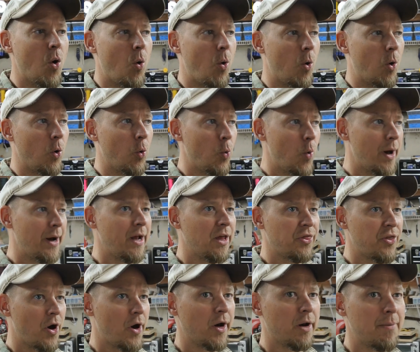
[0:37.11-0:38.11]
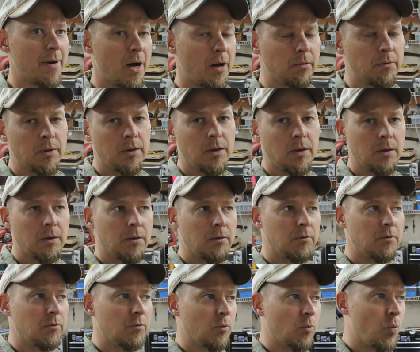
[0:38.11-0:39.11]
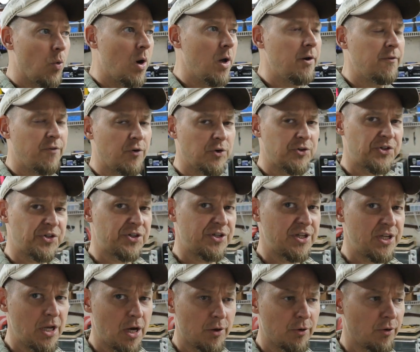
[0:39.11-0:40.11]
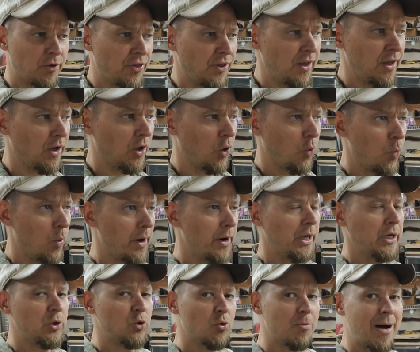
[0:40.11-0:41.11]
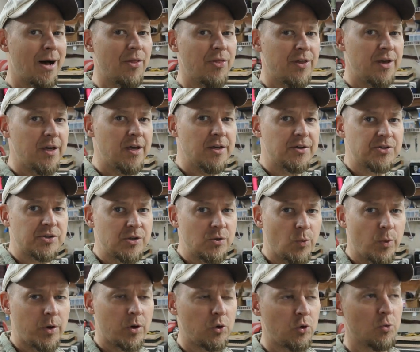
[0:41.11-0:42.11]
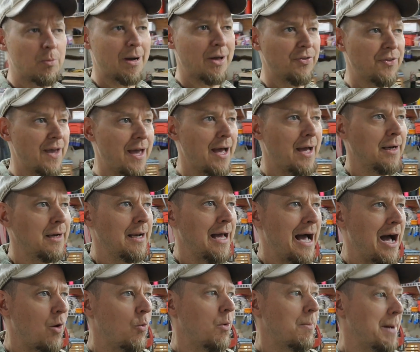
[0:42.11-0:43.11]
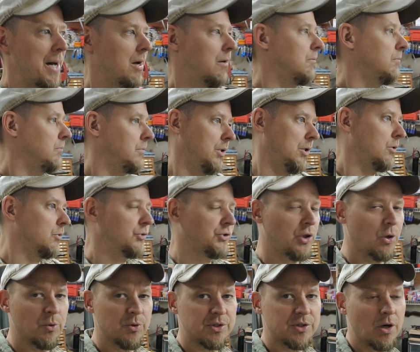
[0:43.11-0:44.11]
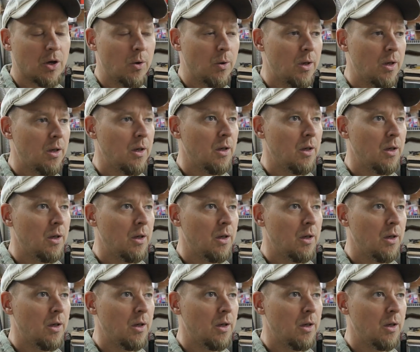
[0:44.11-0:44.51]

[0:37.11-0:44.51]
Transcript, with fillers: or what I thought about one versus the other thing, or what I do about this and what I do about that, and how about, you know, so and so.